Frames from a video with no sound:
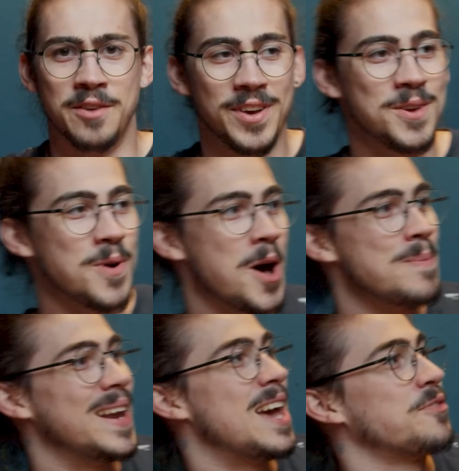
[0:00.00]
In the video
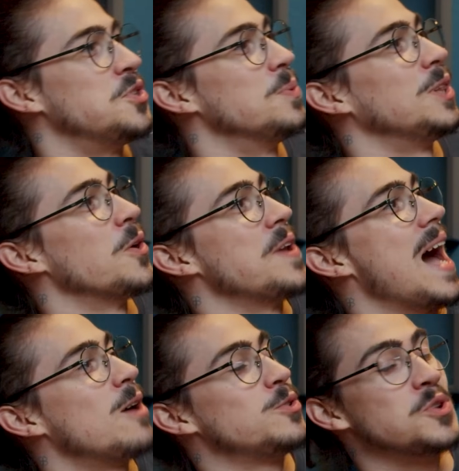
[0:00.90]
on my left, you will learn
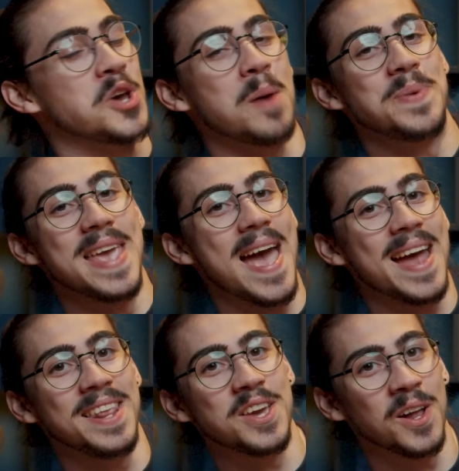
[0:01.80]
how to copy
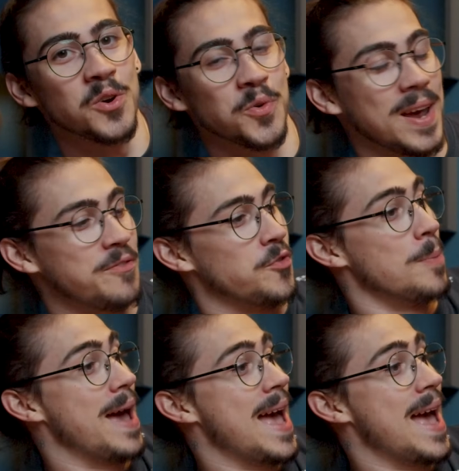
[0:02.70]
any color grade from